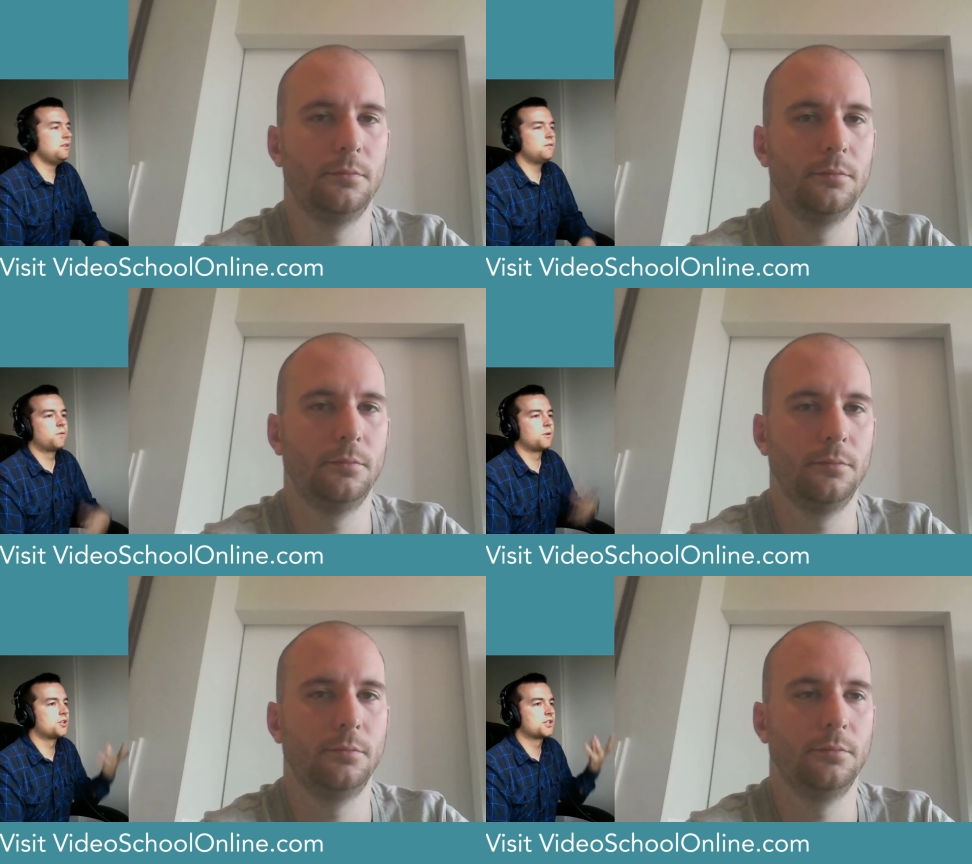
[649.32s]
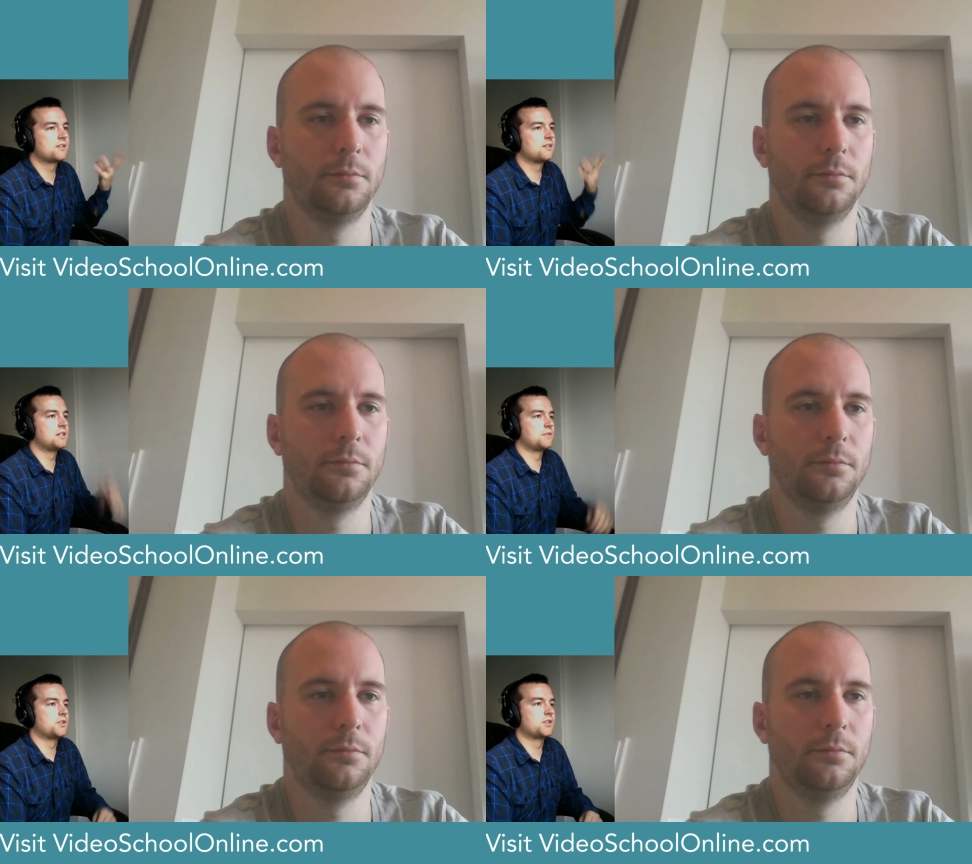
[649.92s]
Speaker 1: for just the
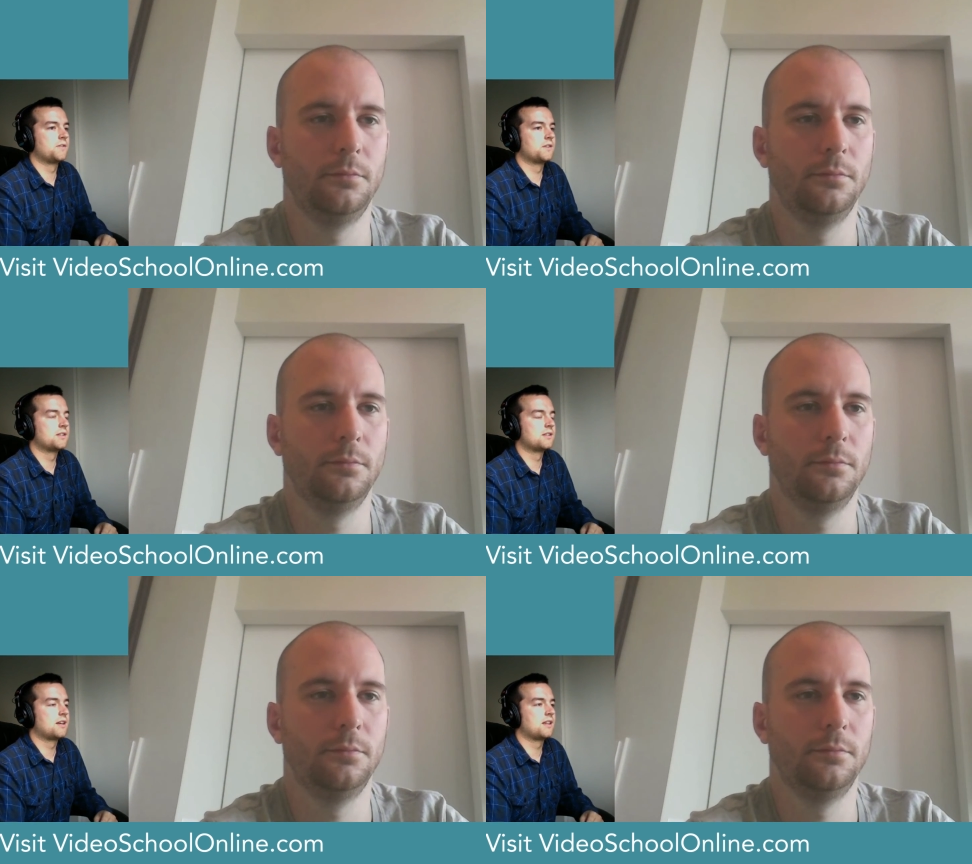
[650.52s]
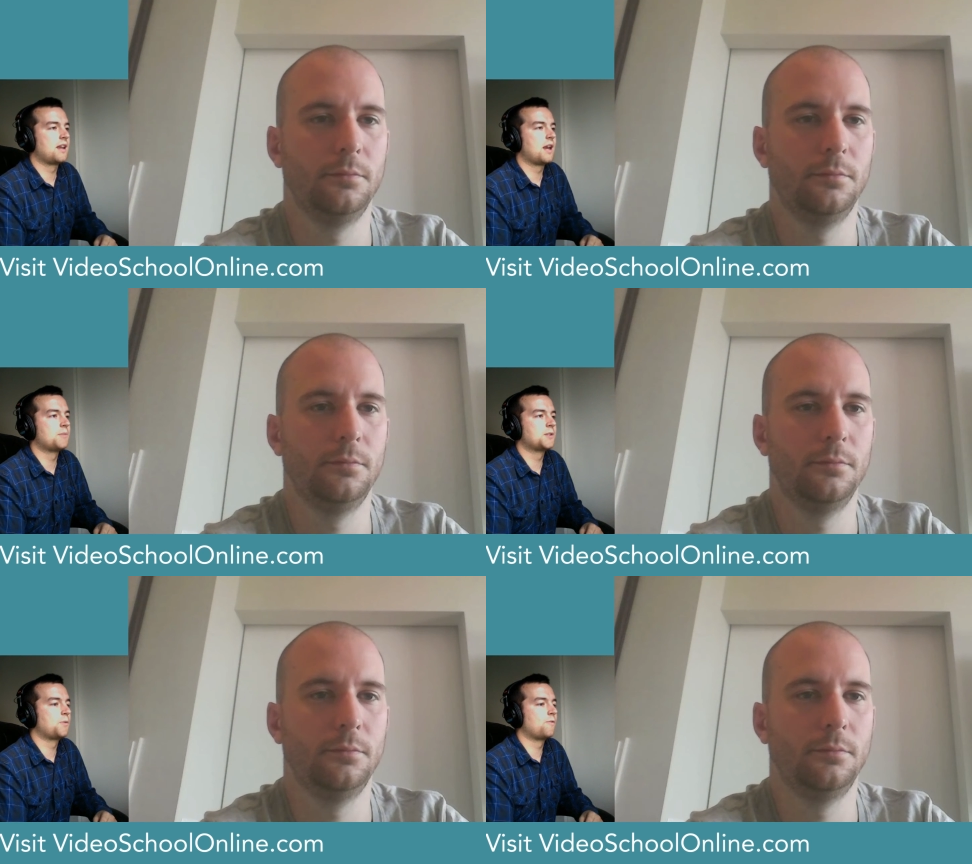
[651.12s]
different services that the
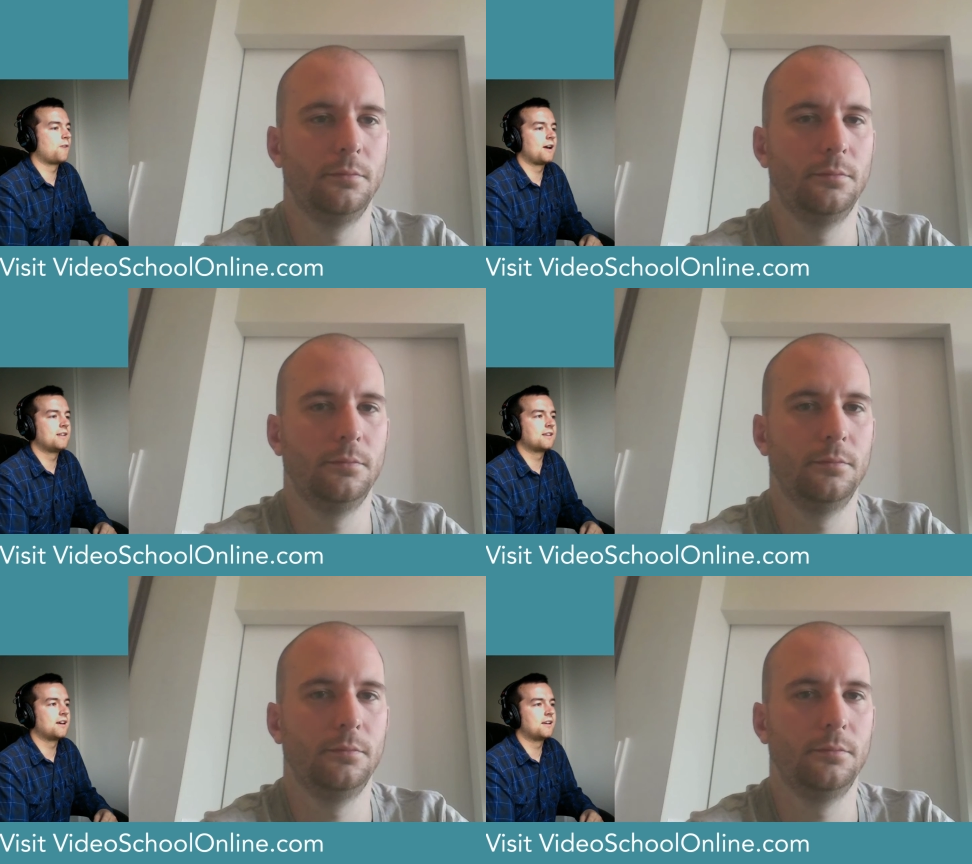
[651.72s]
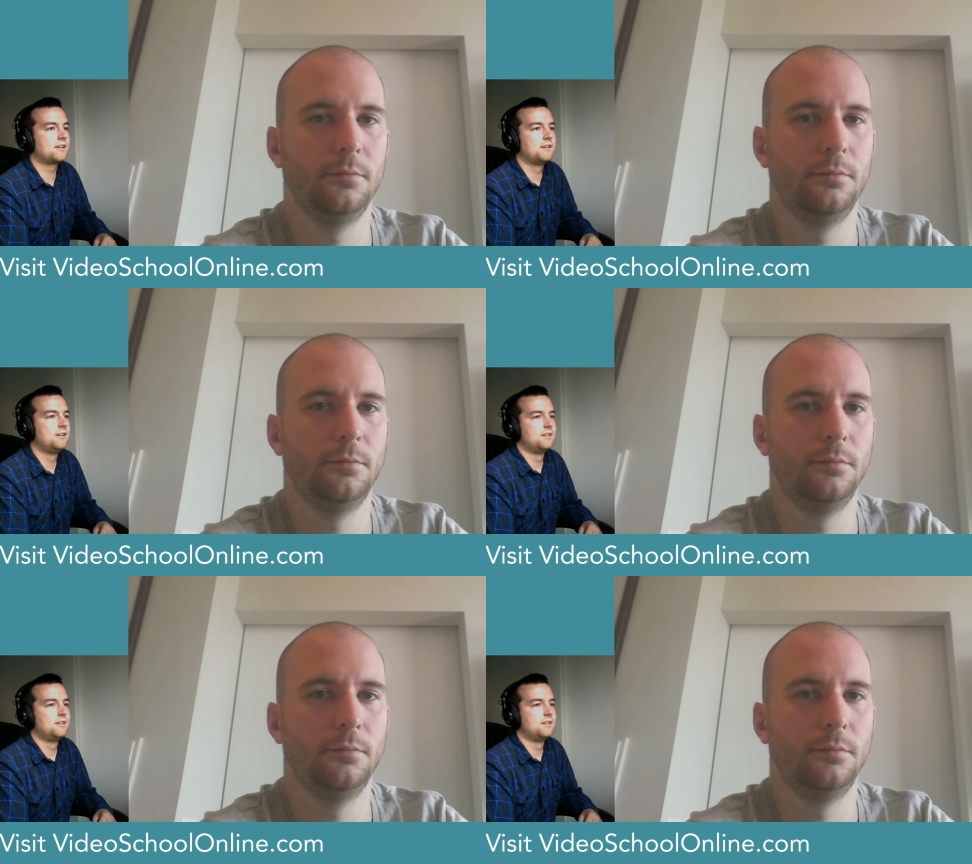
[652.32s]
campus provides, like